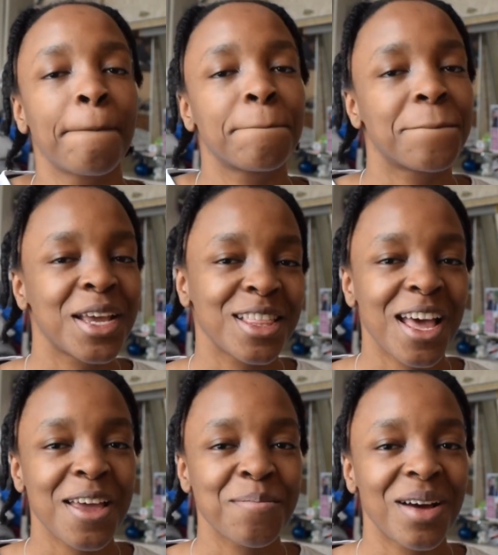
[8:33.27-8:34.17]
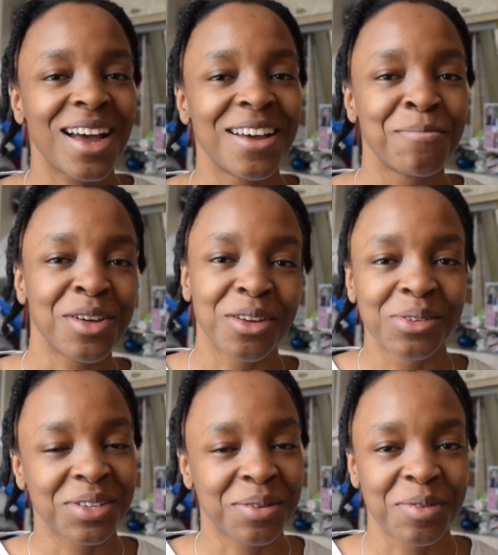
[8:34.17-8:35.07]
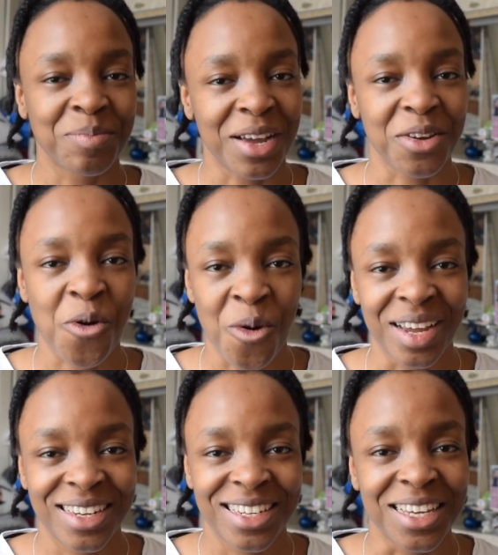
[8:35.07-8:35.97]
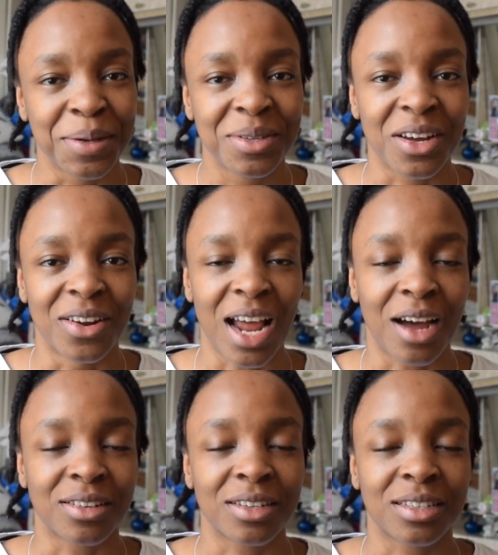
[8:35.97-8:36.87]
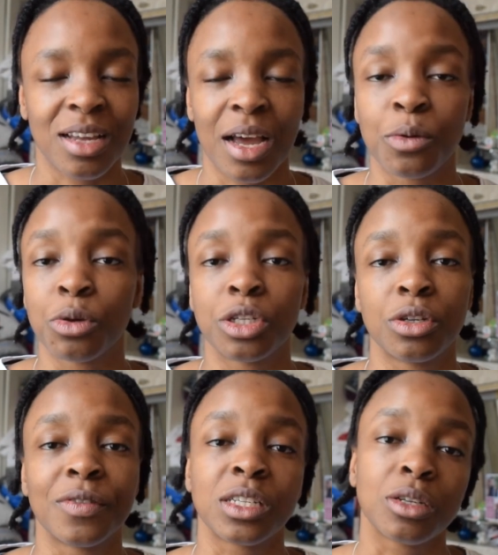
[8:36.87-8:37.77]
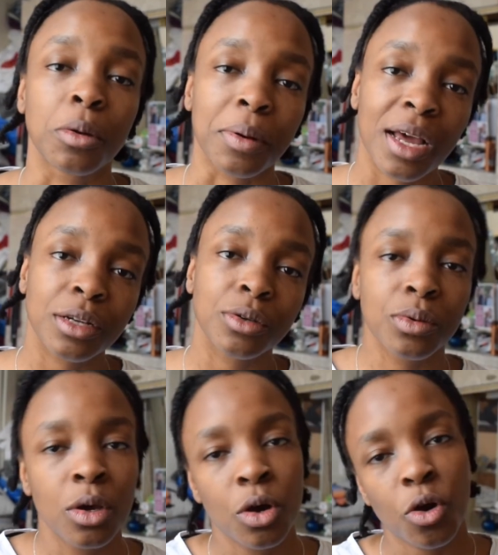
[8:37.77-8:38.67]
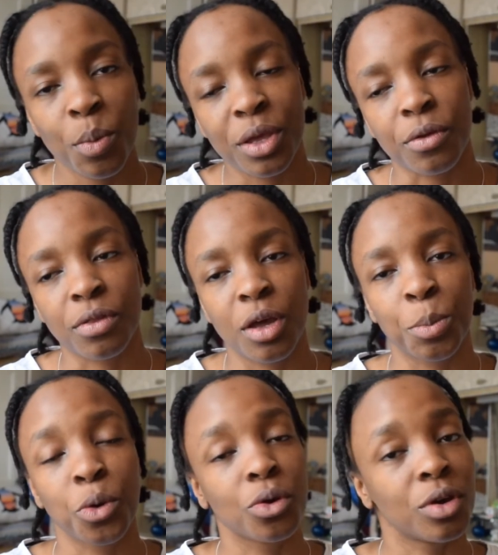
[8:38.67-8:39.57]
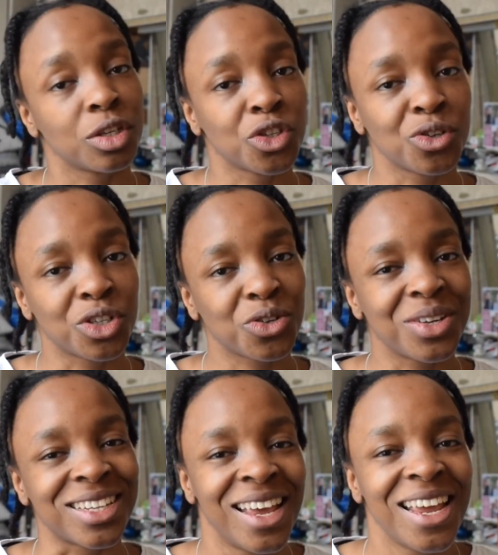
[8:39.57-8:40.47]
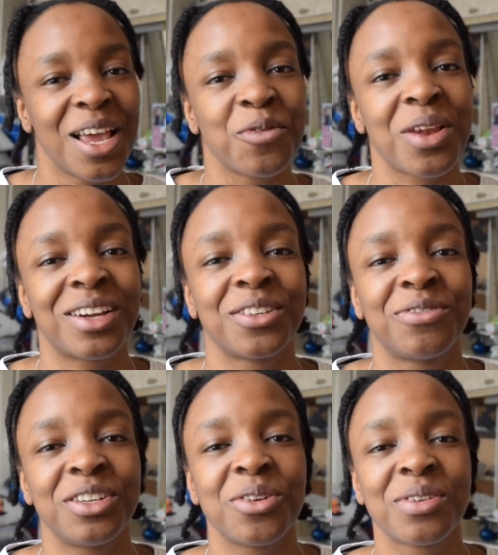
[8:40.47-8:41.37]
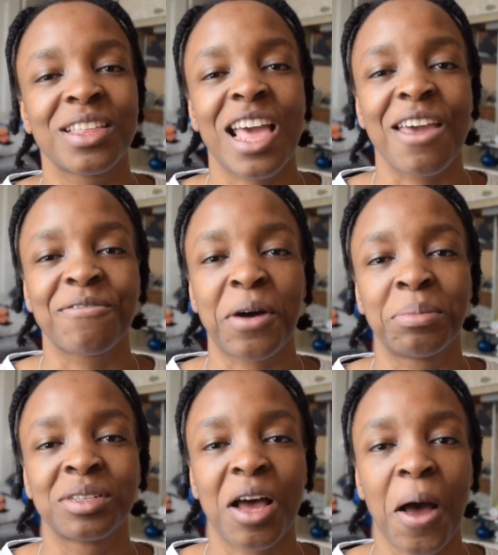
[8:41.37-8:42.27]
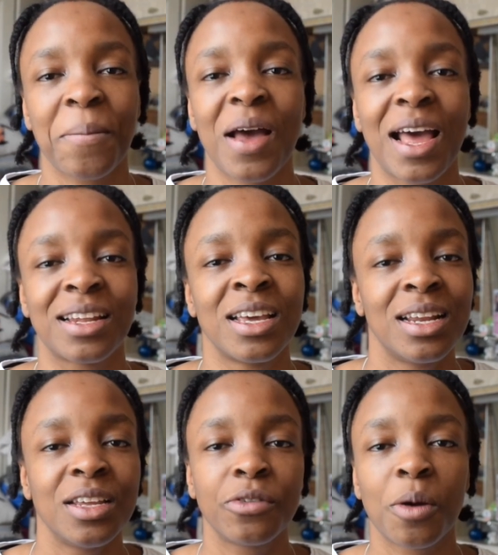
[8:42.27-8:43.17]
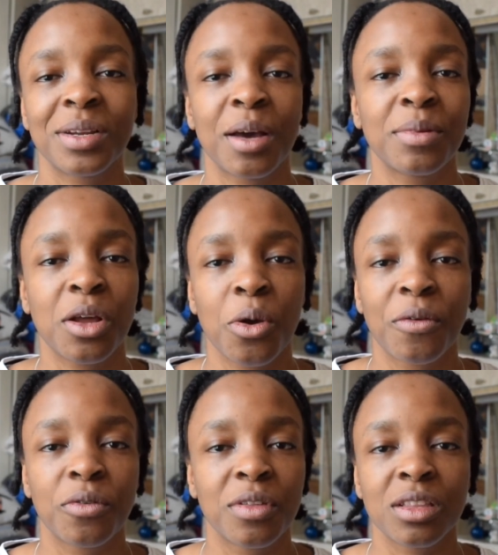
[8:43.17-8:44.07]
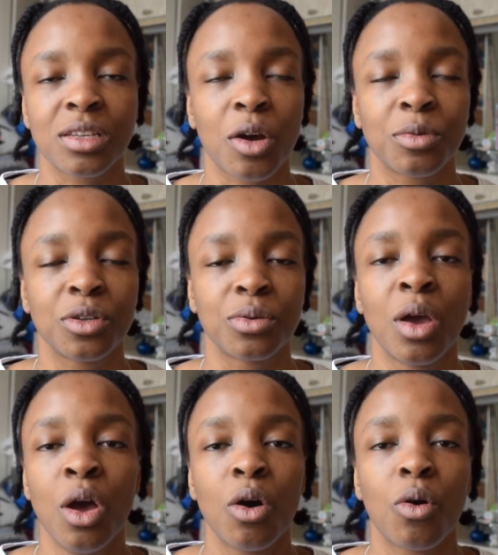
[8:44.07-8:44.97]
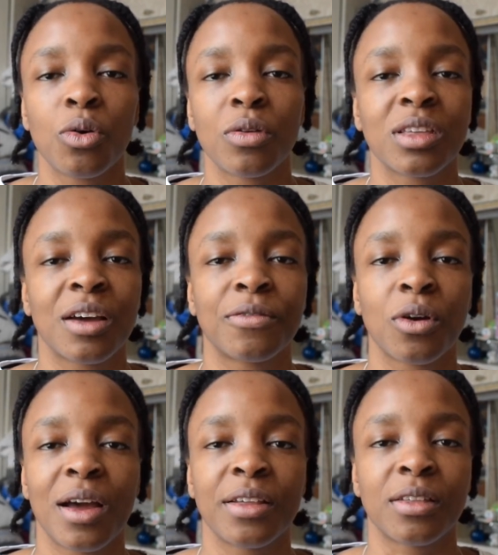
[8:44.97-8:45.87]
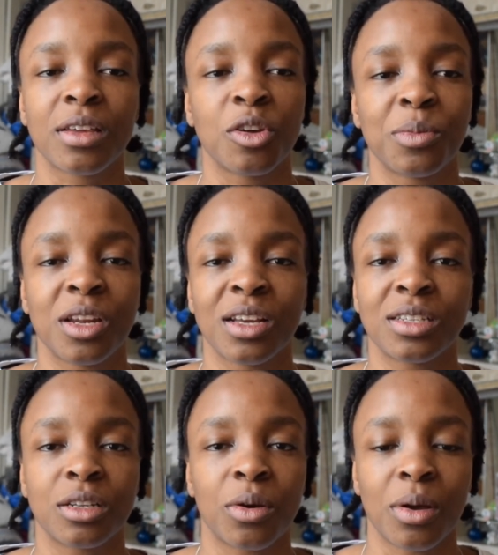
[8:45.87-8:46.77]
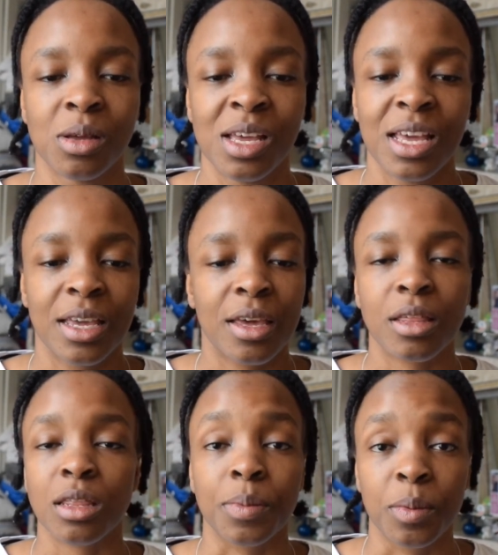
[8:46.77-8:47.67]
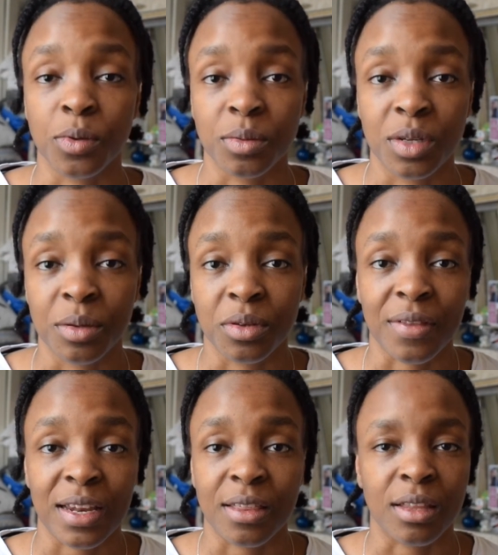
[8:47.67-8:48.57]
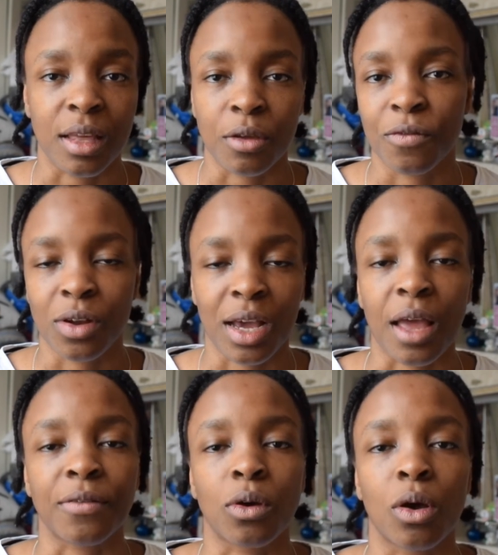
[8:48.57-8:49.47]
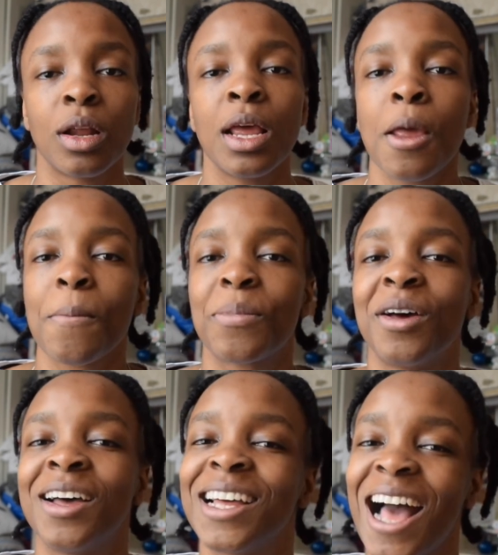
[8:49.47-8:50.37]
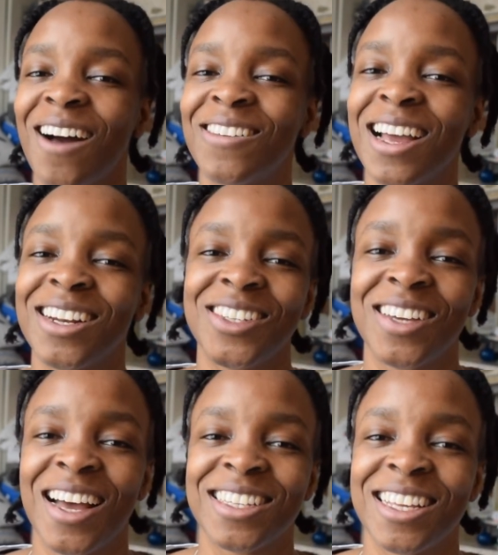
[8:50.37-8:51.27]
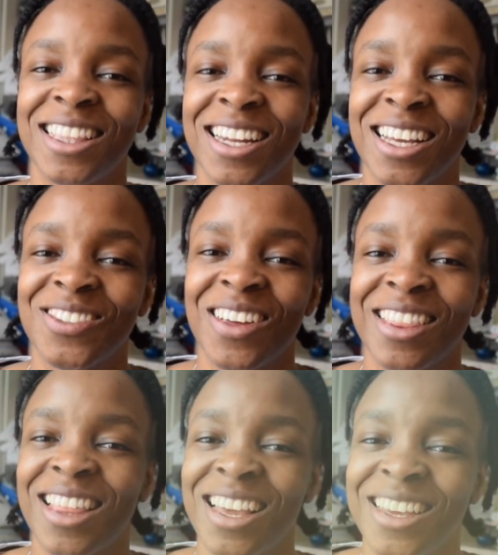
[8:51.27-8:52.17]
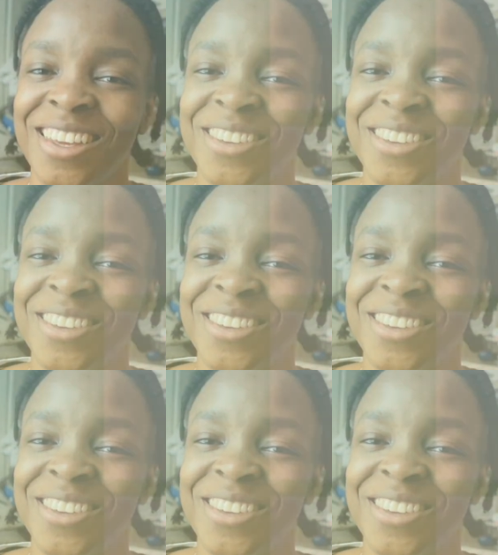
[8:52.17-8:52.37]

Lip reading: bear that in mind. But those are some of my quick tips on how to decide which university to apply to or make your firm or your insurance choice. If you like this video, give it a thumbs up and leave a comment down below if you think this helped you or you think I forgot anything. It'd be nice, you know, give other people some tips or anything that you feel like I forgot. But I'll catch you guys in the next one. Thank you.